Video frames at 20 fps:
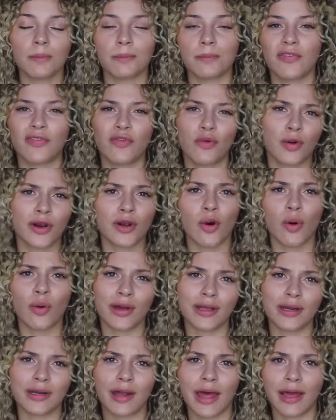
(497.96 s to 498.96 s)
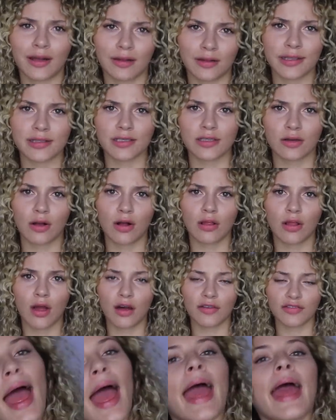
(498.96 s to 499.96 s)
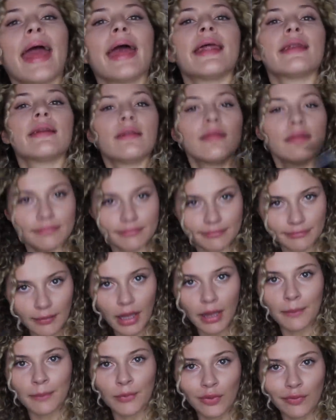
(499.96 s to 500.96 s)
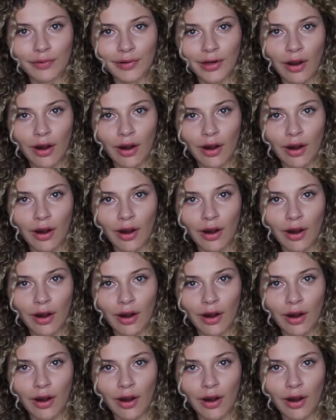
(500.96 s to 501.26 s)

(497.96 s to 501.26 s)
before I go in and cleanse it all off. And moving